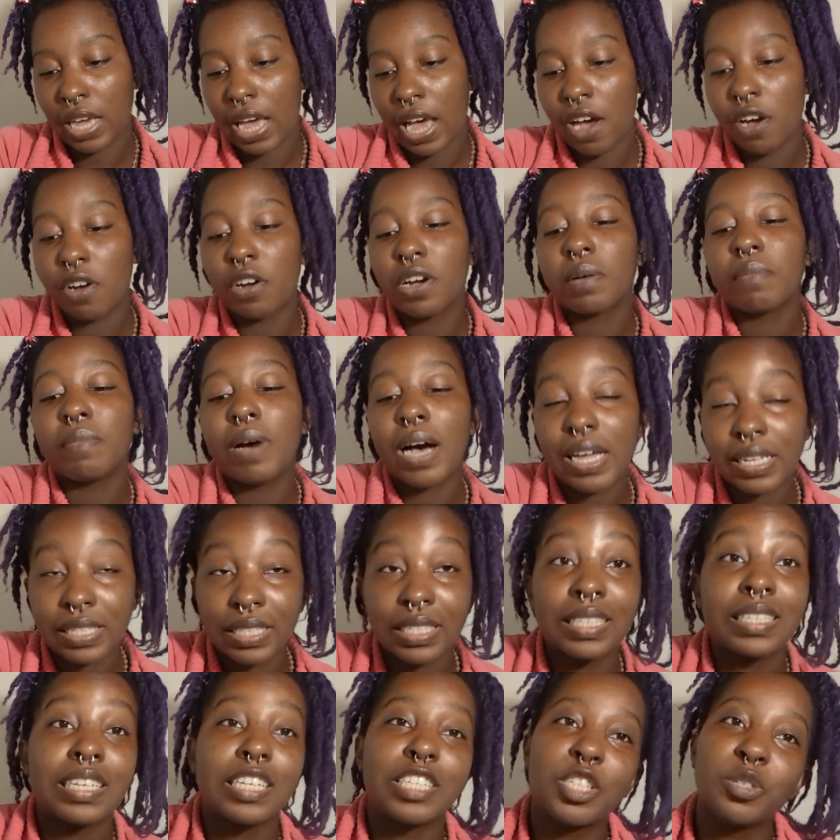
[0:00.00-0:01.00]
Alchemize
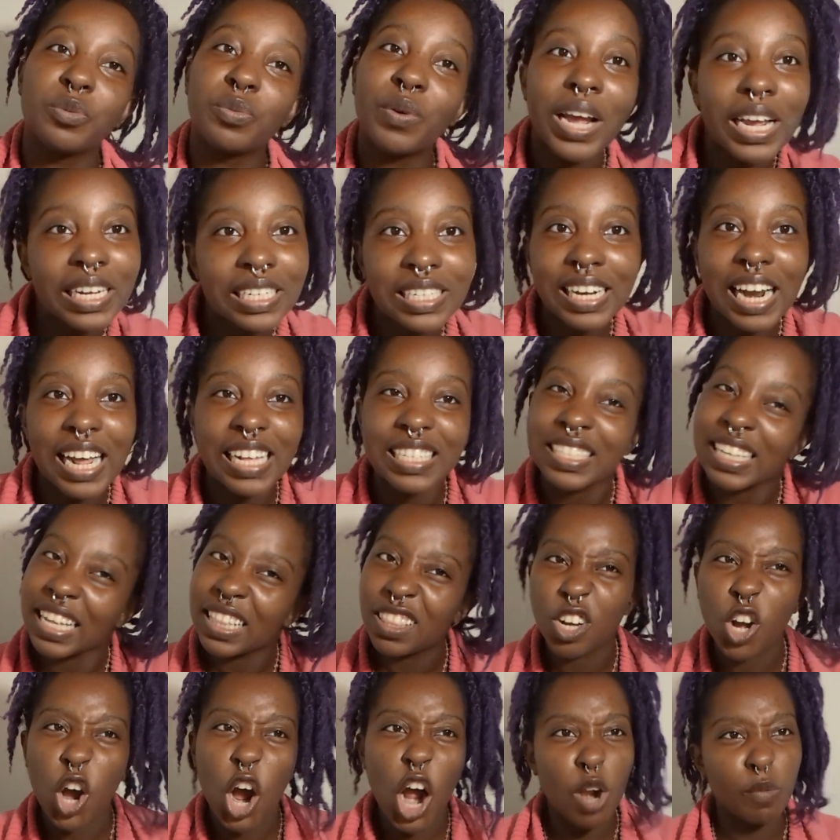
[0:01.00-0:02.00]
the situation. I
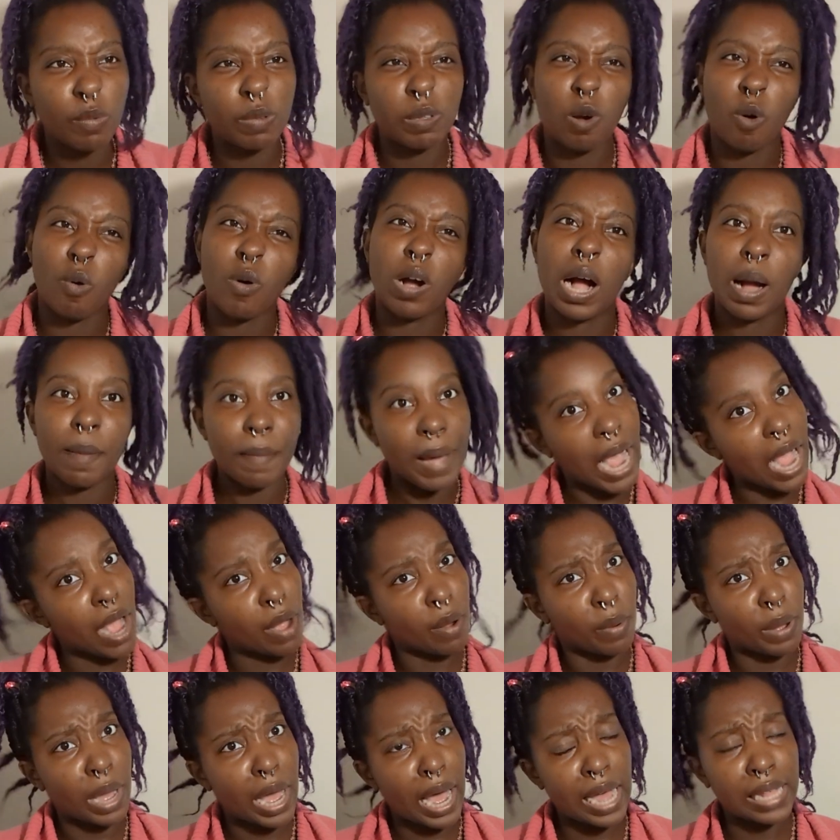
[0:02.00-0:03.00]
said the card was going to come
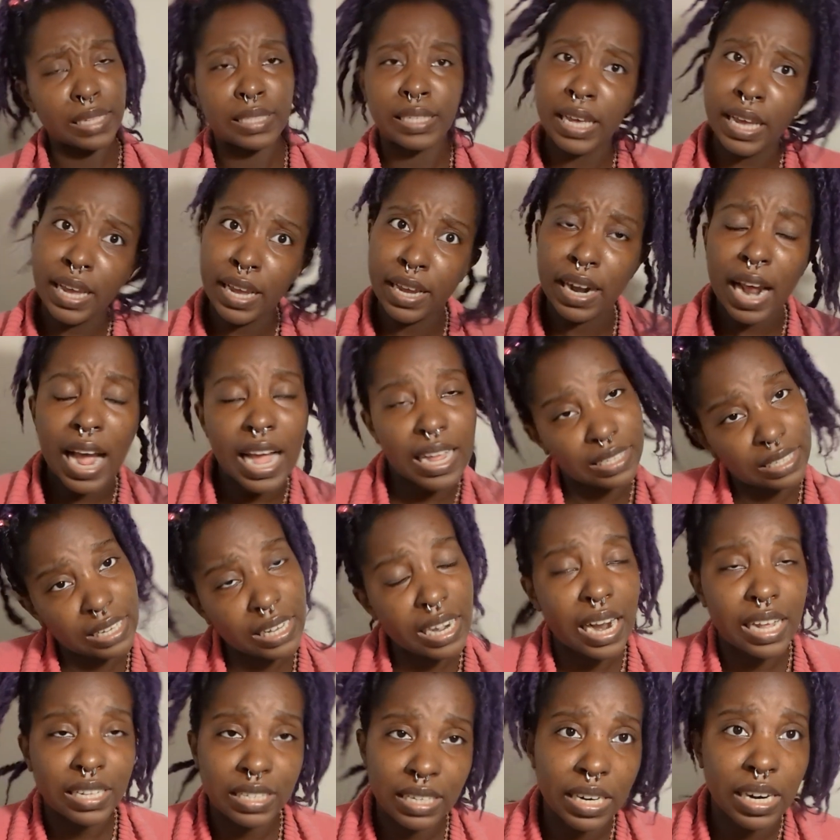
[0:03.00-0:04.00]
out. I did. I
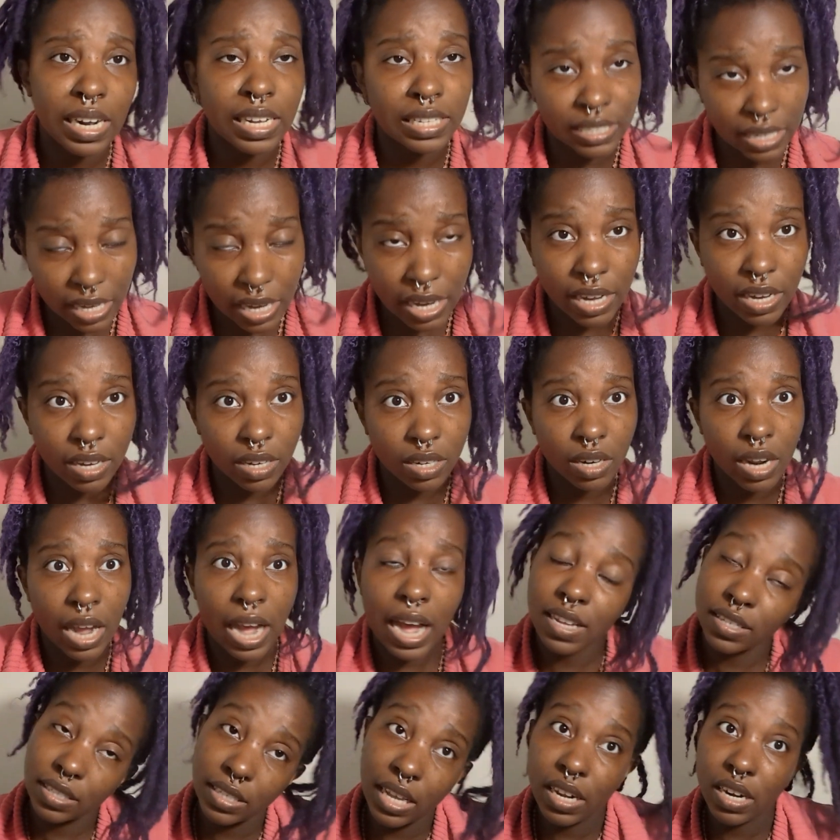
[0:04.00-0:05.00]

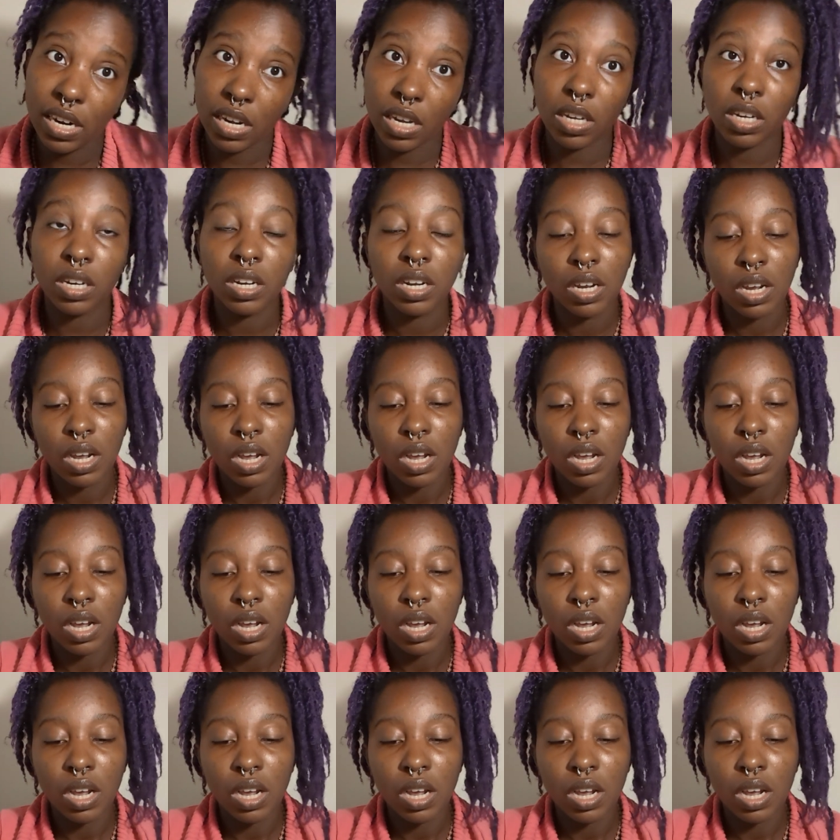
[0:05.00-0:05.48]
said it.